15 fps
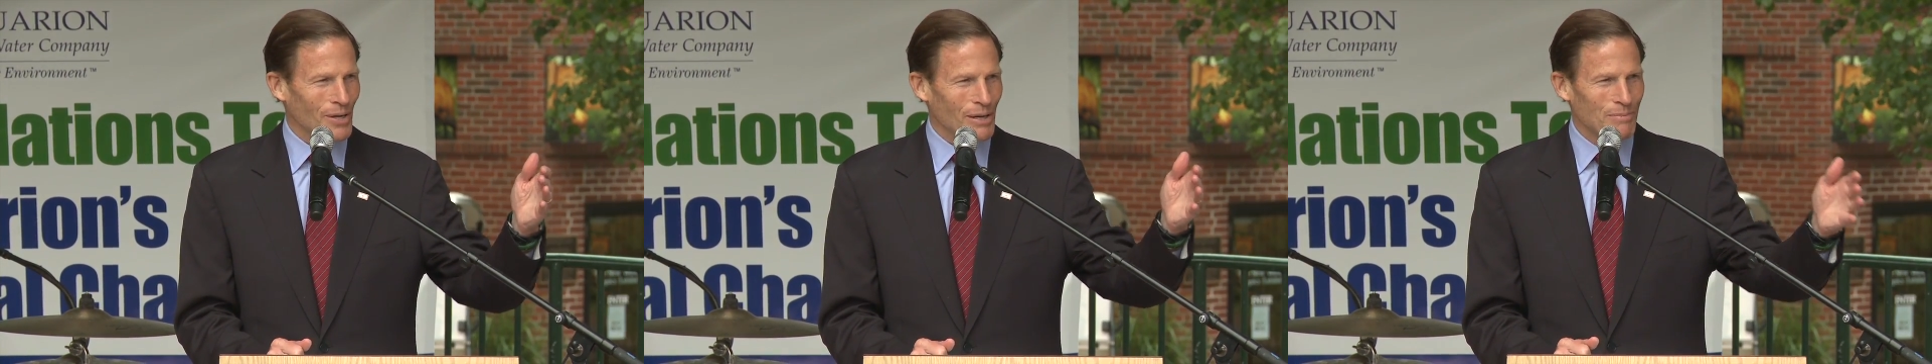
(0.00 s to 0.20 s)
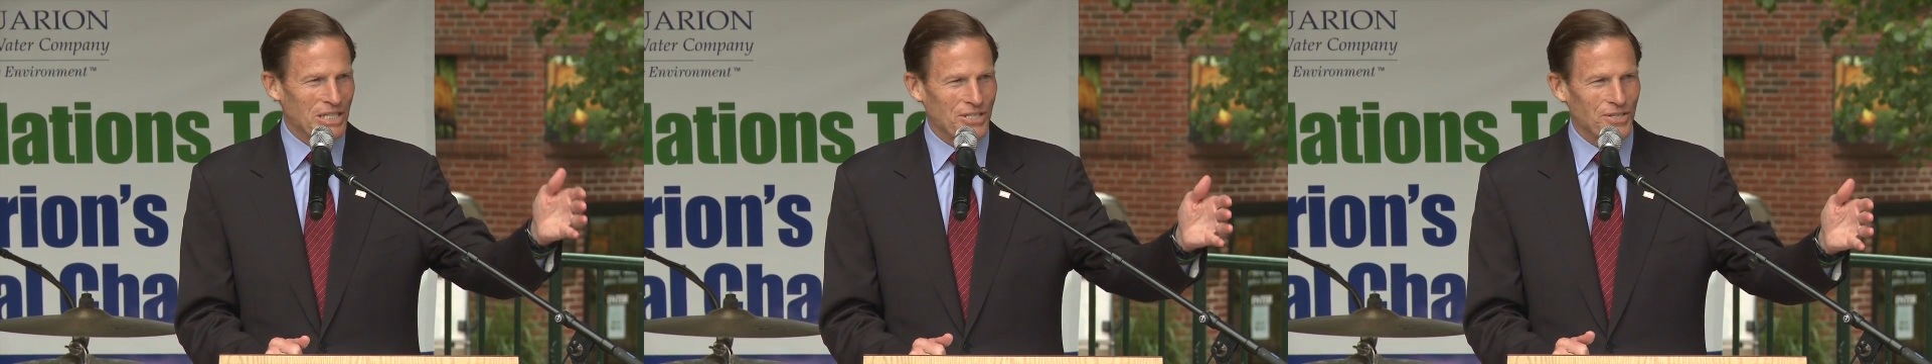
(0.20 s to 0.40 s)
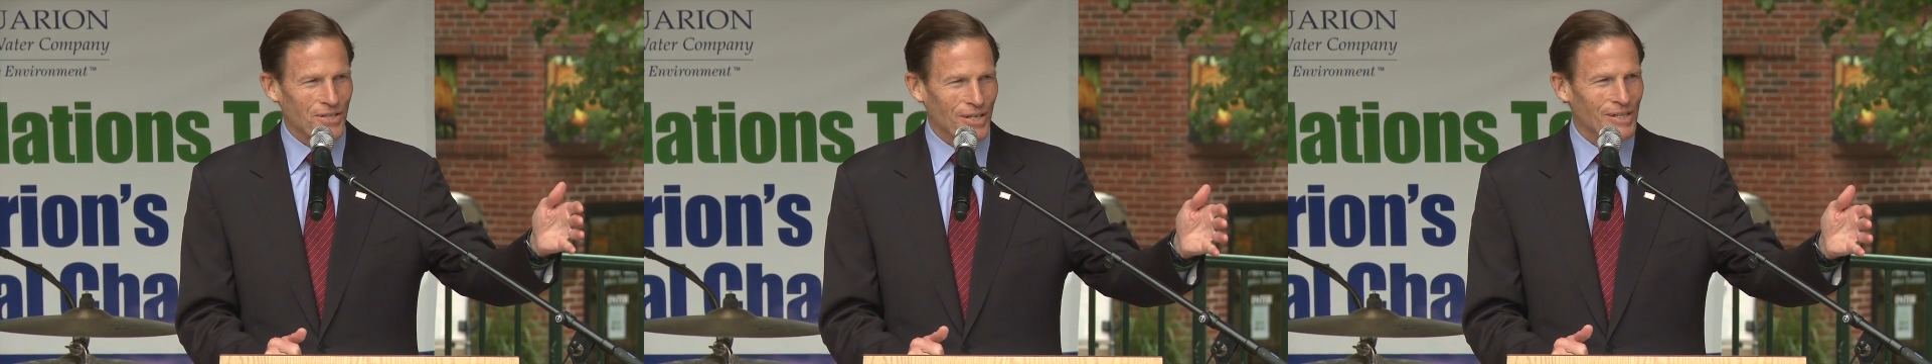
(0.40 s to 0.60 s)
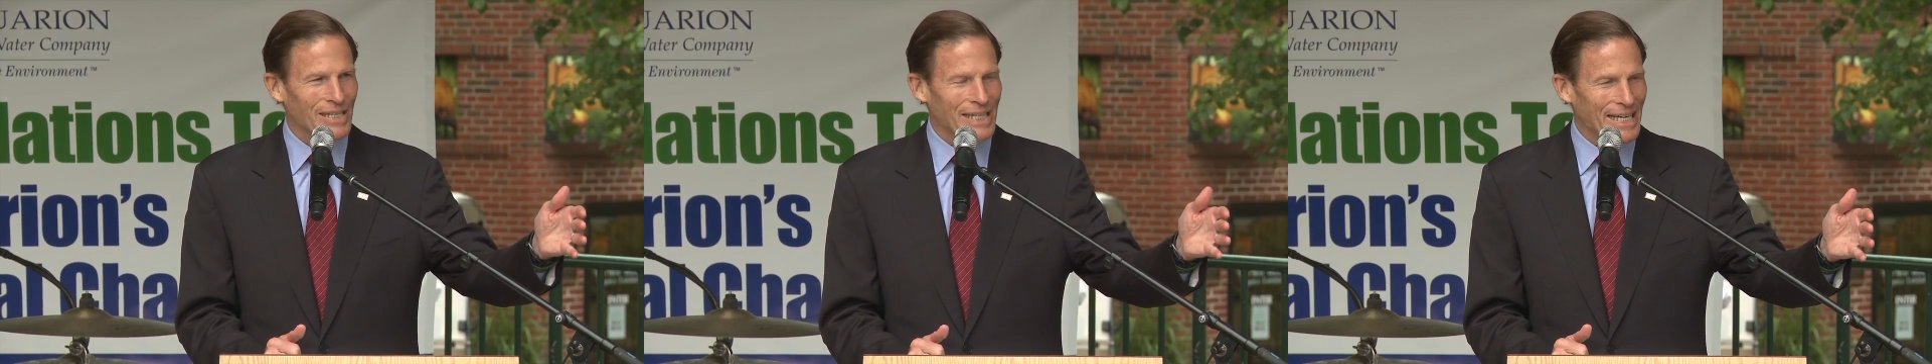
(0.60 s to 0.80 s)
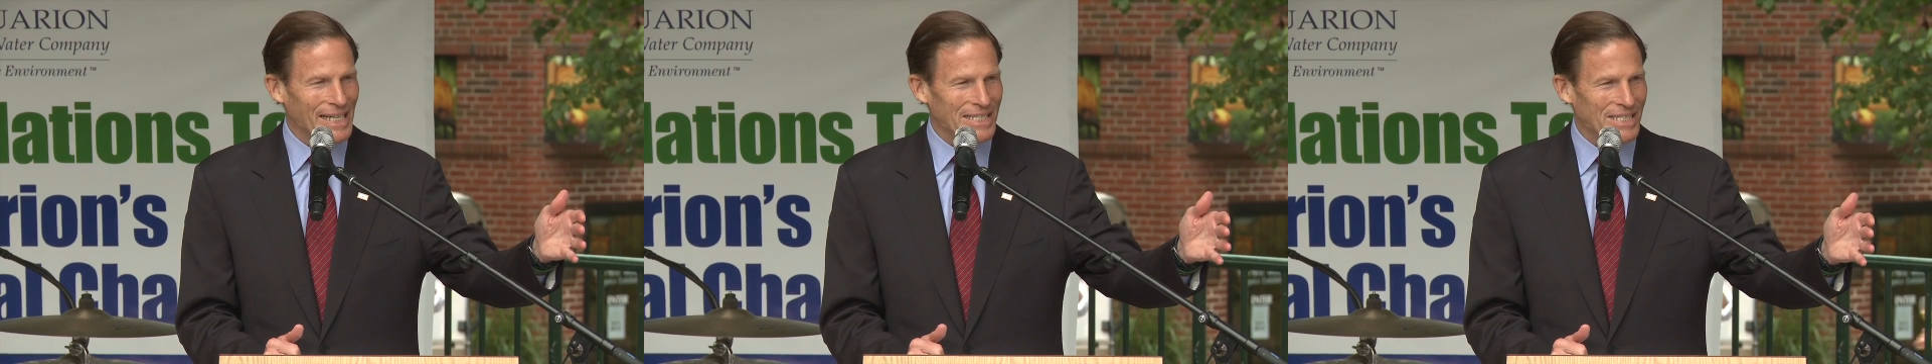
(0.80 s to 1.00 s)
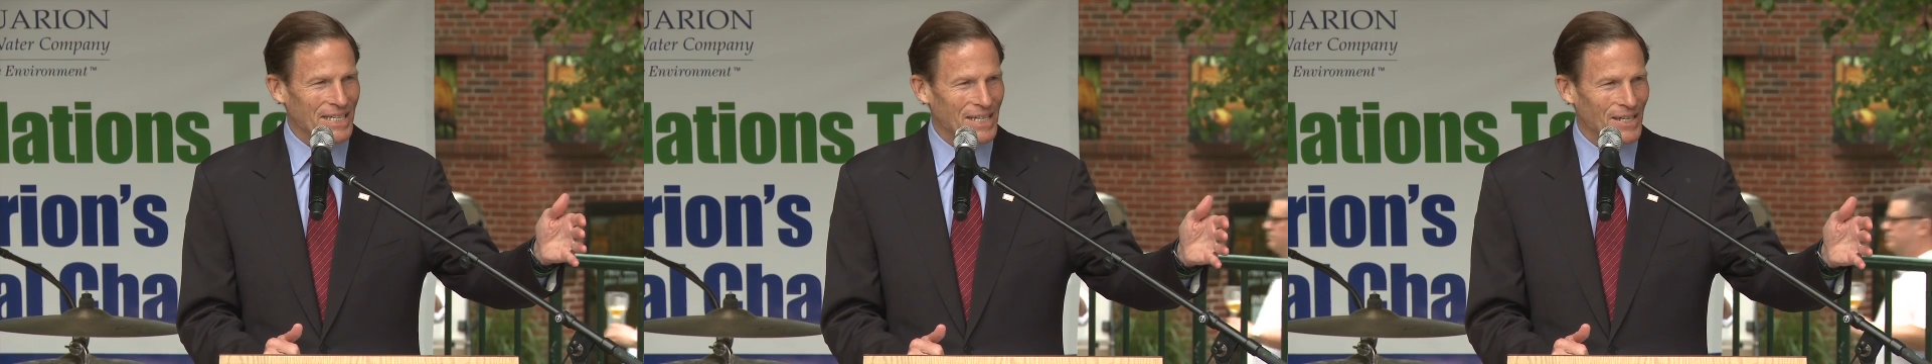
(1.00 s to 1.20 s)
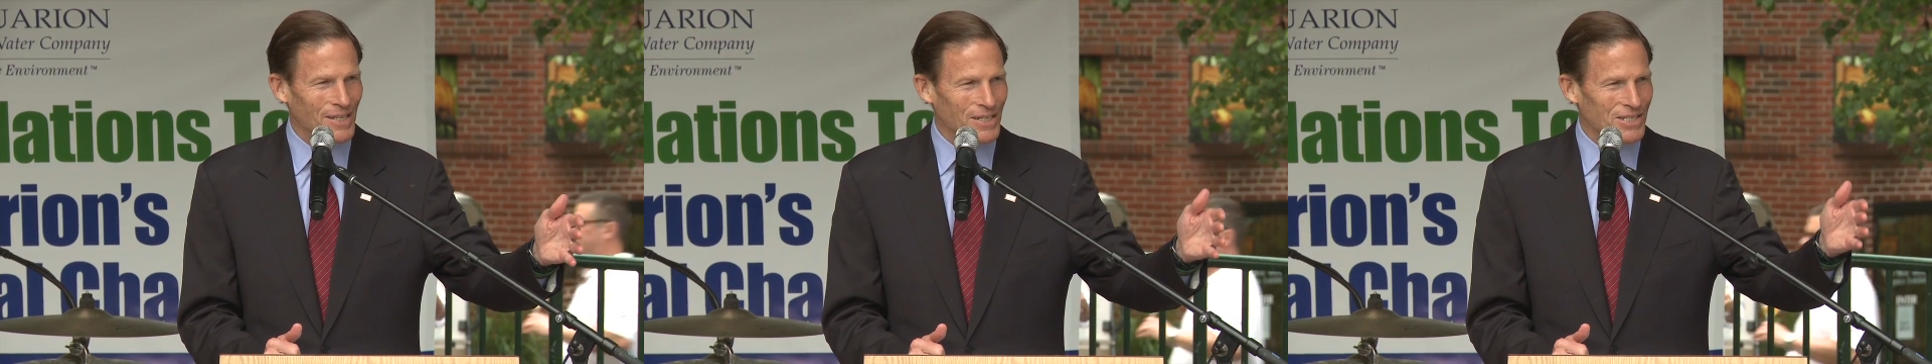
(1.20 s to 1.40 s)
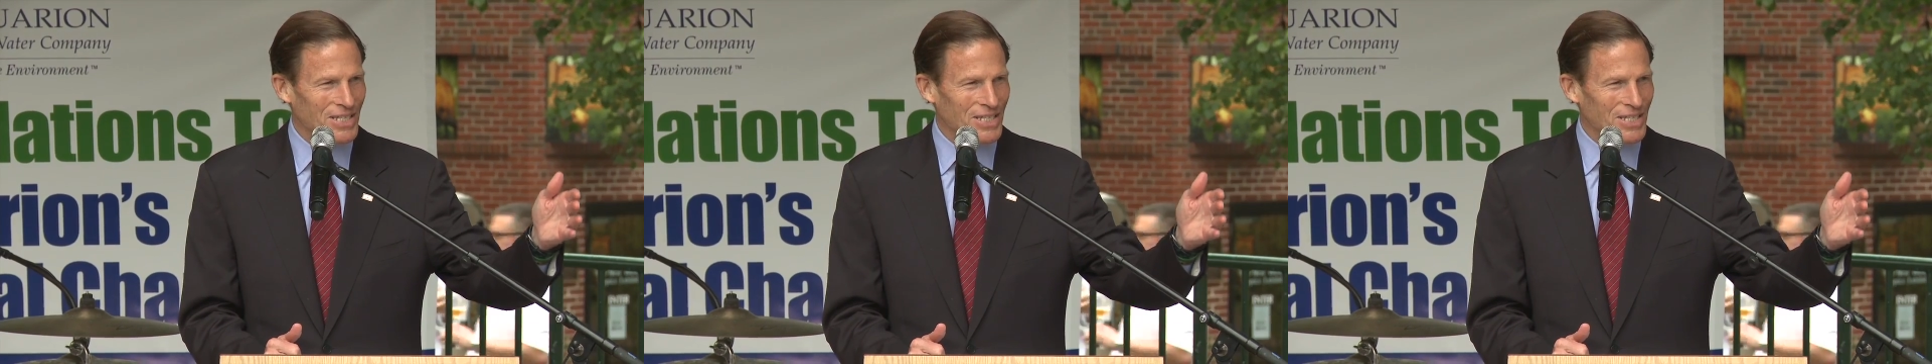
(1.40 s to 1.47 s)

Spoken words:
Commissioner Klee is here,